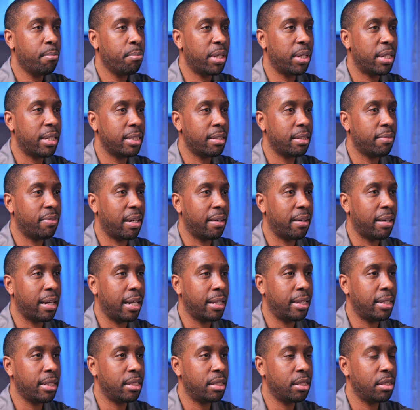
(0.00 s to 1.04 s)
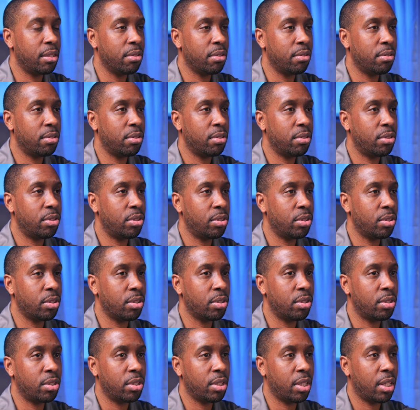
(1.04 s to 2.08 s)
because if I got this here
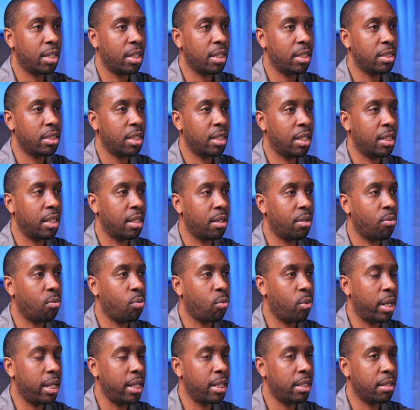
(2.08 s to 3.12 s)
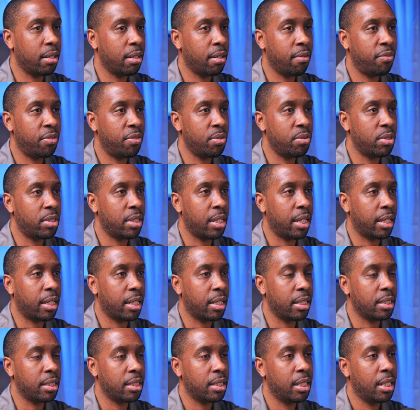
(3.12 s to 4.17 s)
to change and then wait a few
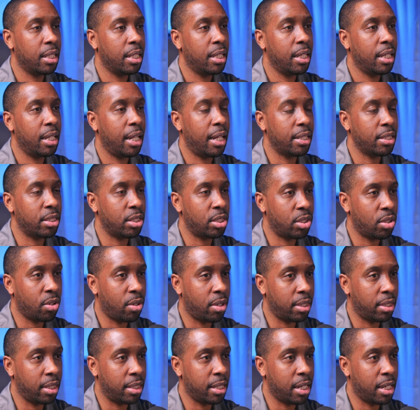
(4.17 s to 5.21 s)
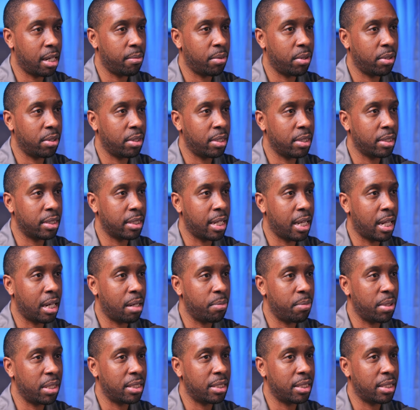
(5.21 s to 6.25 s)
seconds and start the timer, there's got
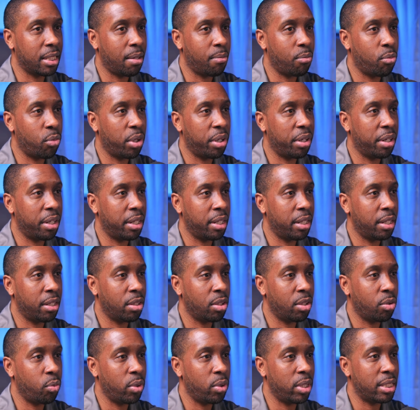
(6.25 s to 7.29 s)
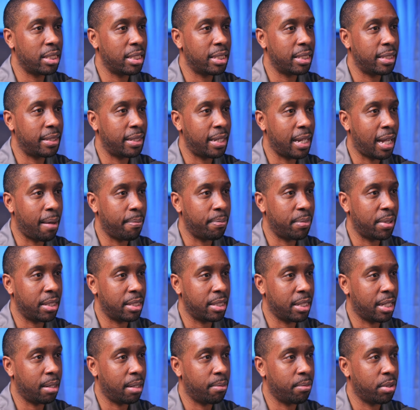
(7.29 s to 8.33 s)
to be somewhere in here that we stop the
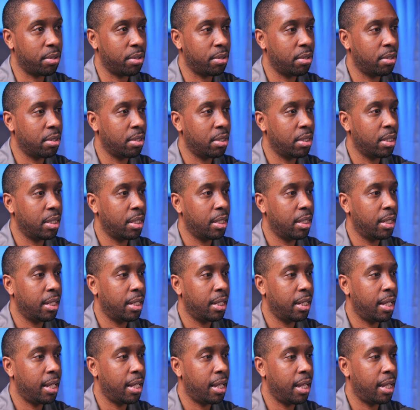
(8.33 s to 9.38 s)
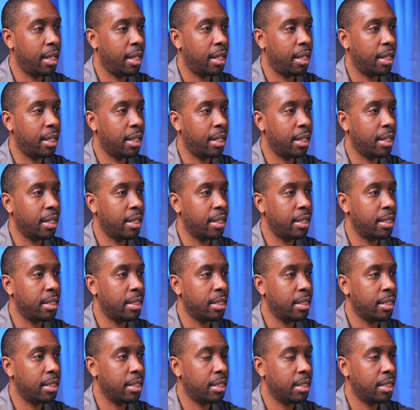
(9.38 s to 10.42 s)
timer. And